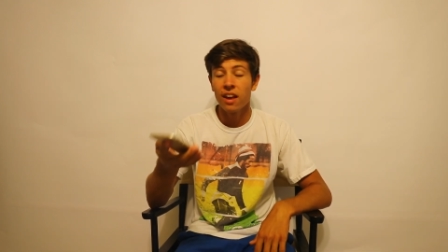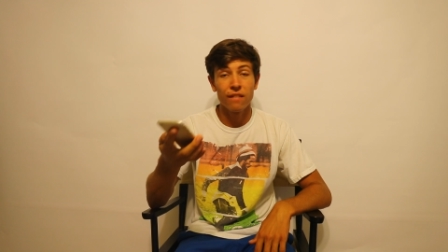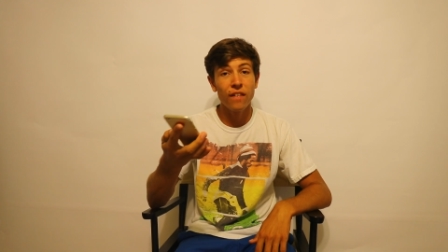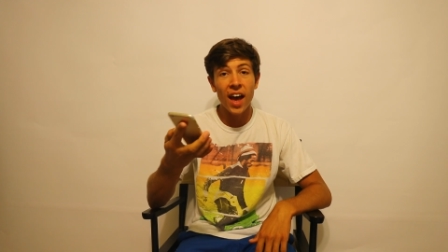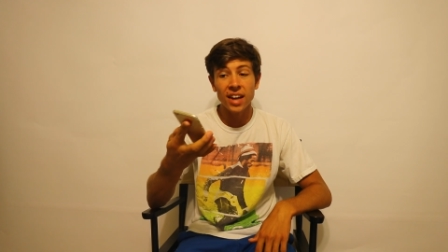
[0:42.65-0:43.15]

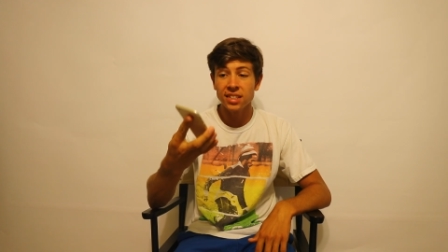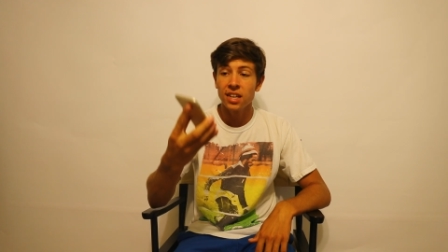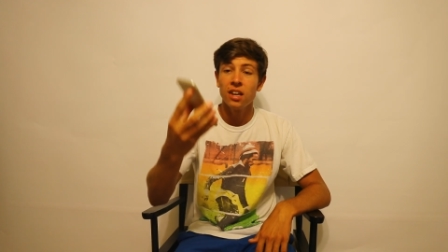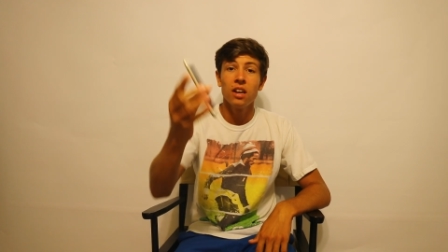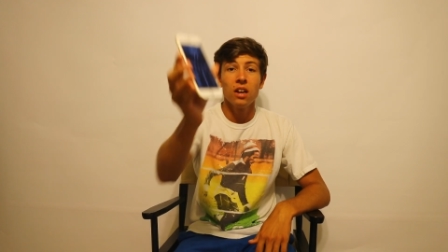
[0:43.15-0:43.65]
In fact,
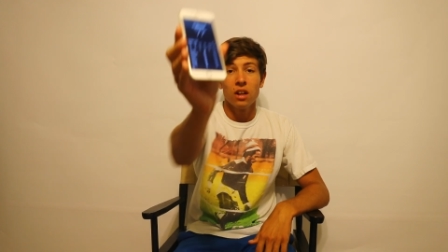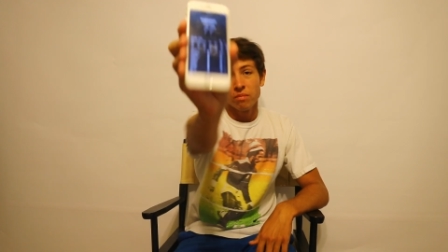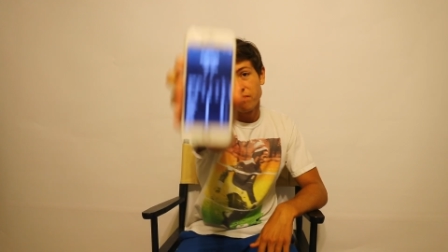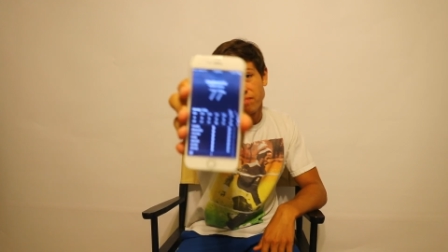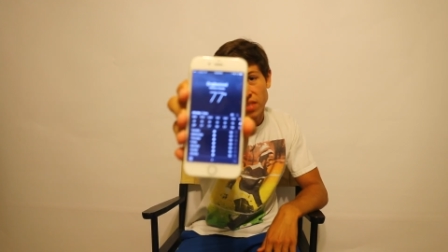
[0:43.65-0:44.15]

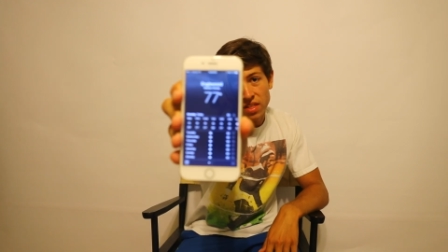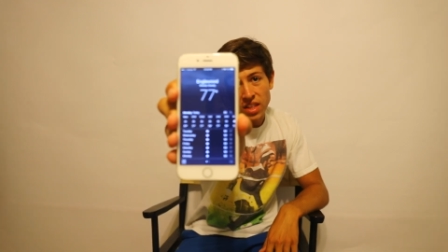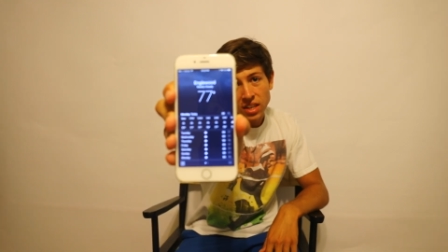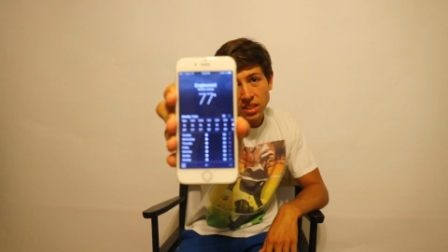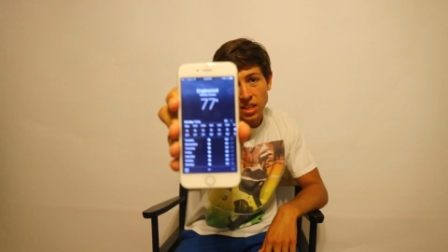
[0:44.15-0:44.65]

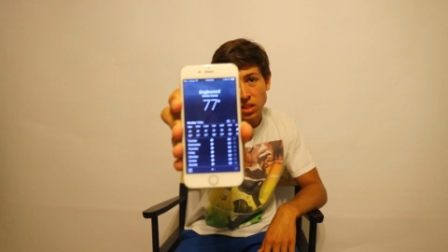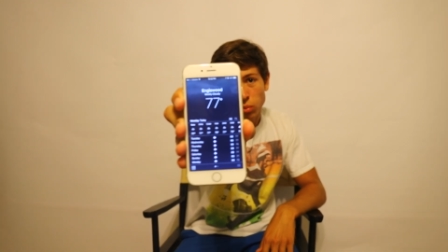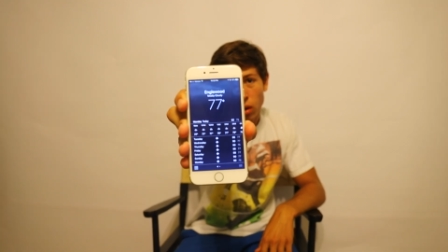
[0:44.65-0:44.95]
this is